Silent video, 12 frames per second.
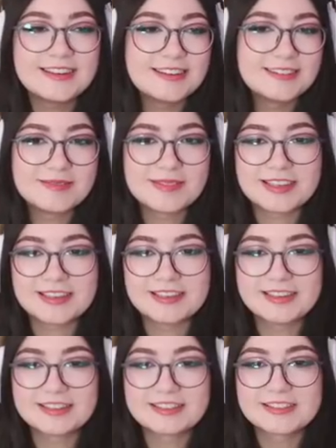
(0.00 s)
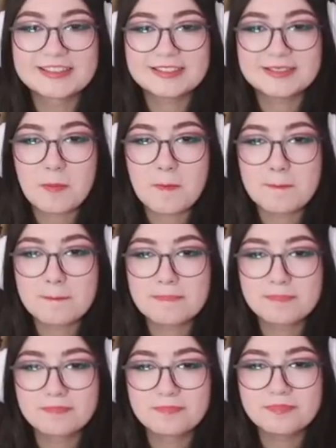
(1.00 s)
oh my goodness.
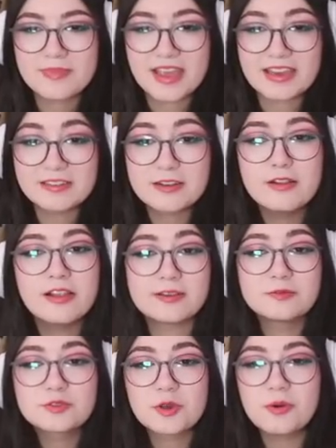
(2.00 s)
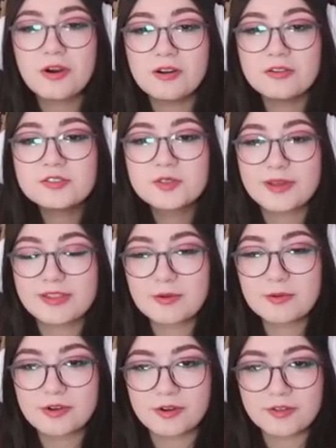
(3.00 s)
And clowns go honk, so I
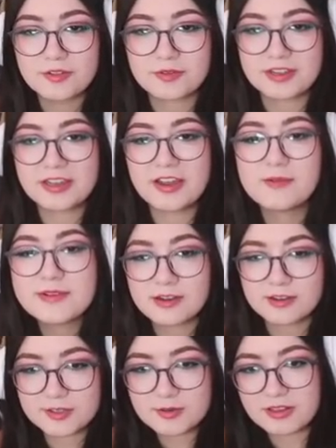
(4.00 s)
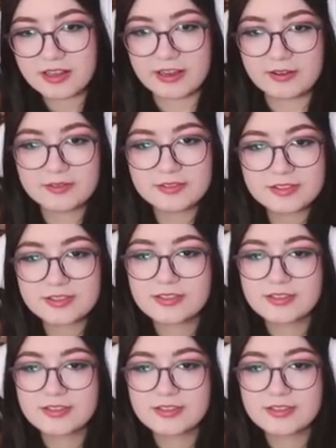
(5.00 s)
think we're all three. Are we also clowns?